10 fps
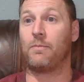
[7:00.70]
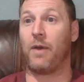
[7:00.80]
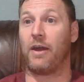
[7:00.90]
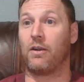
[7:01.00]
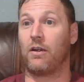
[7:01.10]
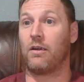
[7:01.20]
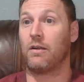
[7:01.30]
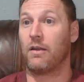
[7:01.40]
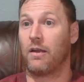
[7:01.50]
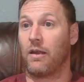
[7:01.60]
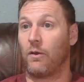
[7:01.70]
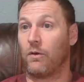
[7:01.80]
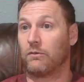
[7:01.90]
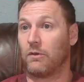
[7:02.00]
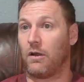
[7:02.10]
better.
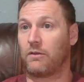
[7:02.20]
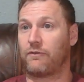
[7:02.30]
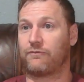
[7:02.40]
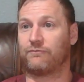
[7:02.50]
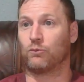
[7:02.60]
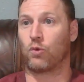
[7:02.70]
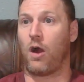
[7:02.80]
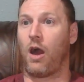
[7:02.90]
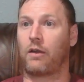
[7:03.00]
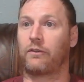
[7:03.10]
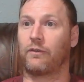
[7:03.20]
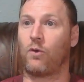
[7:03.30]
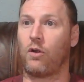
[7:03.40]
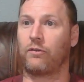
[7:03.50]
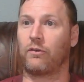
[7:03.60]
Ugh, rocks. Of
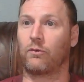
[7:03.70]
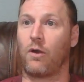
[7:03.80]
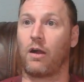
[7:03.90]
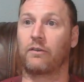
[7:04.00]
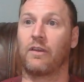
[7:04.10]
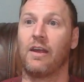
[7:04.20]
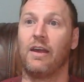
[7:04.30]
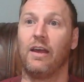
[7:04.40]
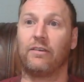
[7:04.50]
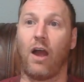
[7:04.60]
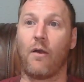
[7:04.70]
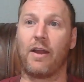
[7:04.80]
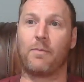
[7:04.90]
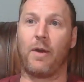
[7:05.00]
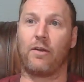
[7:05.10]
course there's rocks. Is
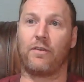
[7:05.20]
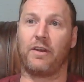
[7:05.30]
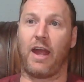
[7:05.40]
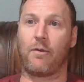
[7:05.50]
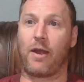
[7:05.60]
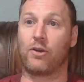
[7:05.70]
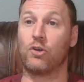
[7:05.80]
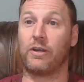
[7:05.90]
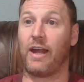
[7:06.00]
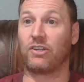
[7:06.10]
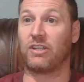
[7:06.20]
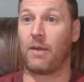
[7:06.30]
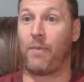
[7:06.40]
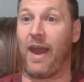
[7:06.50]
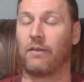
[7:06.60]
already better than Knight Rider. You can actually
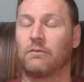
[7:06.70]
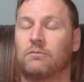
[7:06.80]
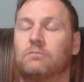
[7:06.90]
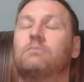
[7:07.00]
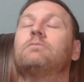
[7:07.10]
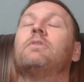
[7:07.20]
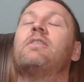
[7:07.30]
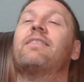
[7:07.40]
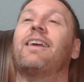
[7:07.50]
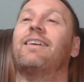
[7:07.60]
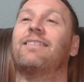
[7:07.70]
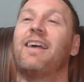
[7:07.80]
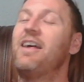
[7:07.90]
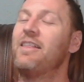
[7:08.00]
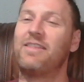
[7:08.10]
get pat things.
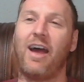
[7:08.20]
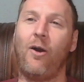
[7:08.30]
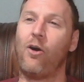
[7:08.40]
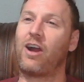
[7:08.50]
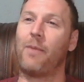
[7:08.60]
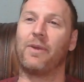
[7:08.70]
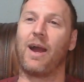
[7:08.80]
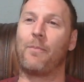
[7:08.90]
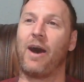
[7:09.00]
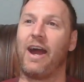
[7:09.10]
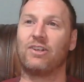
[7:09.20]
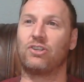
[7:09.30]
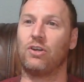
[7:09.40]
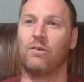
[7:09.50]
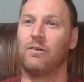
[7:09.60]
That whole coming up behind
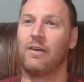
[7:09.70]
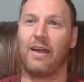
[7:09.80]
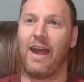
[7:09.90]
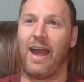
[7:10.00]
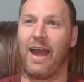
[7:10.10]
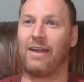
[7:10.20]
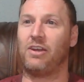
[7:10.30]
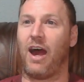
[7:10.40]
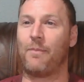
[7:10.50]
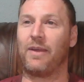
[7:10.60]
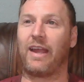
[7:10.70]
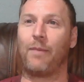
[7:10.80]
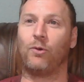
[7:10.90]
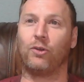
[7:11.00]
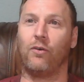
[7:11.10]
you and not being
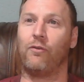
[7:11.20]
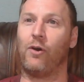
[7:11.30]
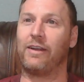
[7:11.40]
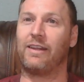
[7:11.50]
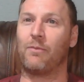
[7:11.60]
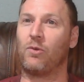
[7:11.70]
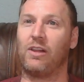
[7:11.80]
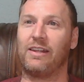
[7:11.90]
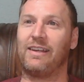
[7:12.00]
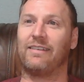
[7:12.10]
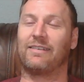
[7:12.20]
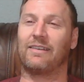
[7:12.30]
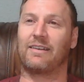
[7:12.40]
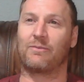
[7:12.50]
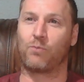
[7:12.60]
able to avoid them really is
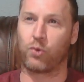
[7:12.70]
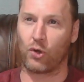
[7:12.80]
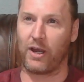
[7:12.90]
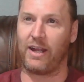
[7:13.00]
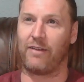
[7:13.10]
pretty